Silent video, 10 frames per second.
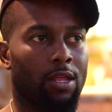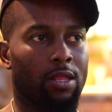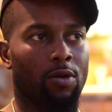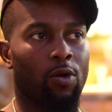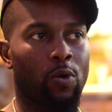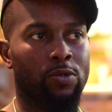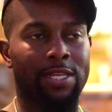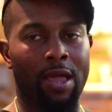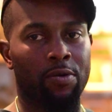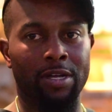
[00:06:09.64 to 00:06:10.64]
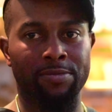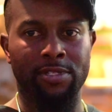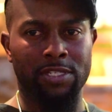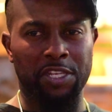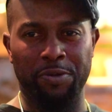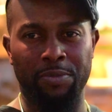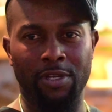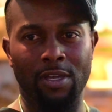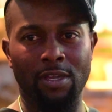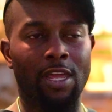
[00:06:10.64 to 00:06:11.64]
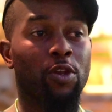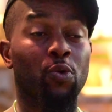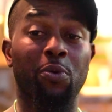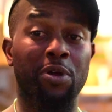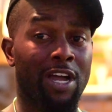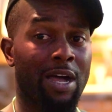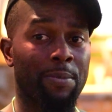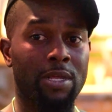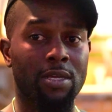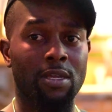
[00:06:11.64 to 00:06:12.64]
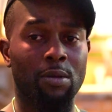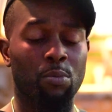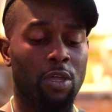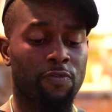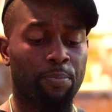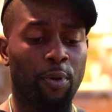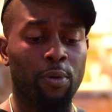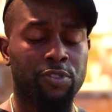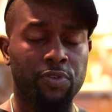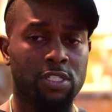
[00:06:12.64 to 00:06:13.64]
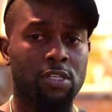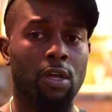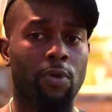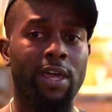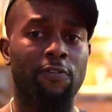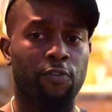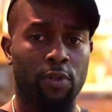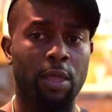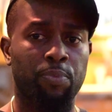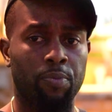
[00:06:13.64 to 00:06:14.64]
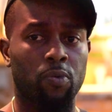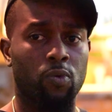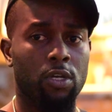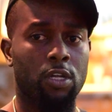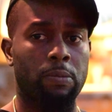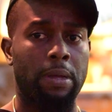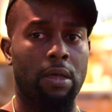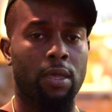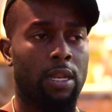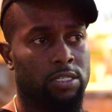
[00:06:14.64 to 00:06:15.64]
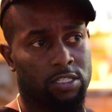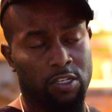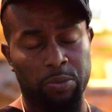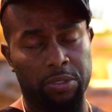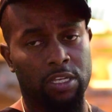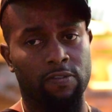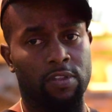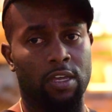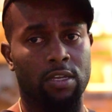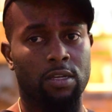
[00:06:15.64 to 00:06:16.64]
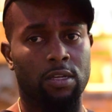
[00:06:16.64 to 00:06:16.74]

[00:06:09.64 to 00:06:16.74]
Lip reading: the whole town comes to see him. They do it with comedy. If the poetry is done right, I feel like people would come out, and I still believe that.